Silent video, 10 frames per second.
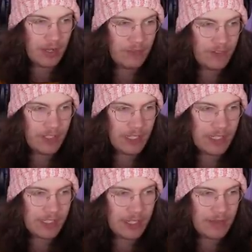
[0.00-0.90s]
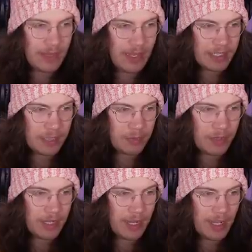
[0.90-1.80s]
I feel like it's gonna be actually
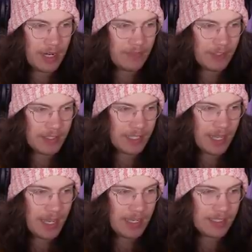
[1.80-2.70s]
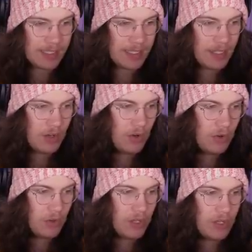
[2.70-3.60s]
pretty hard if that's the case.
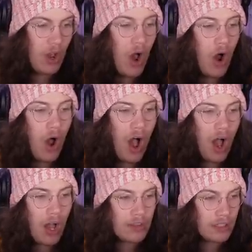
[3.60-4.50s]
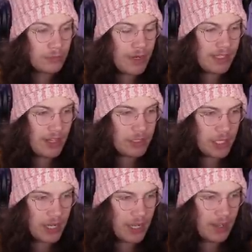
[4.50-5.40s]
Ooh. Oh, little
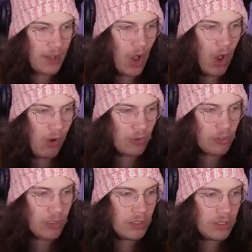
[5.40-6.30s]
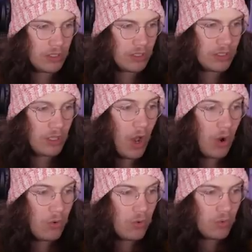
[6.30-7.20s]
researcher hole.
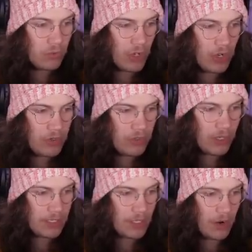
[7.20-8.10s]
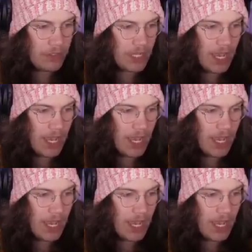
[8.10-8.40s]
Ooh, no? A Toad's